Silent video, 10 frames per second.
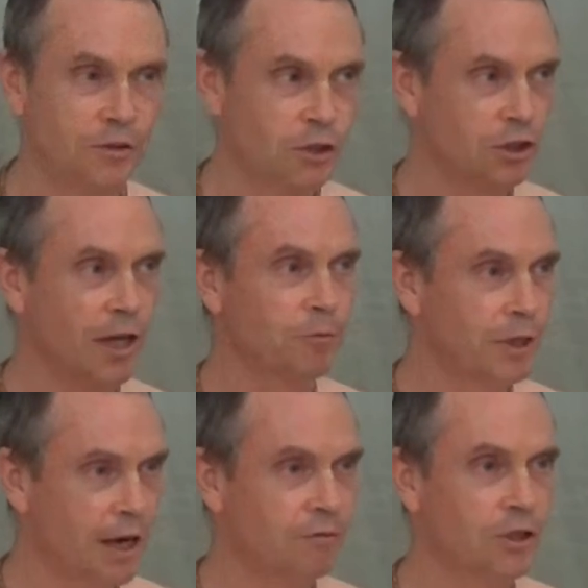Just like we
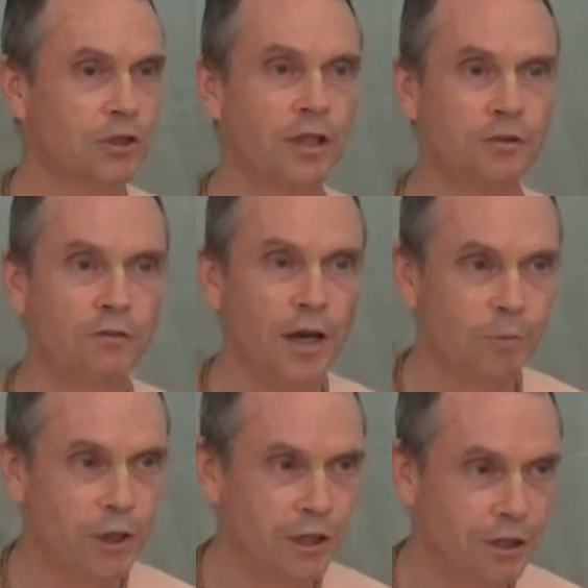have this nice
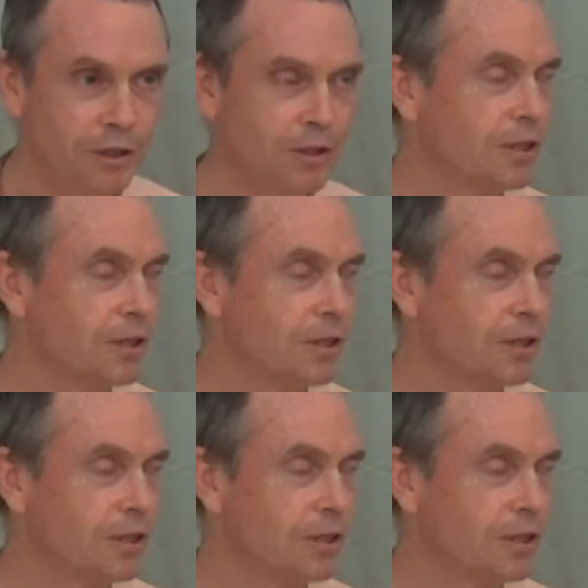family here,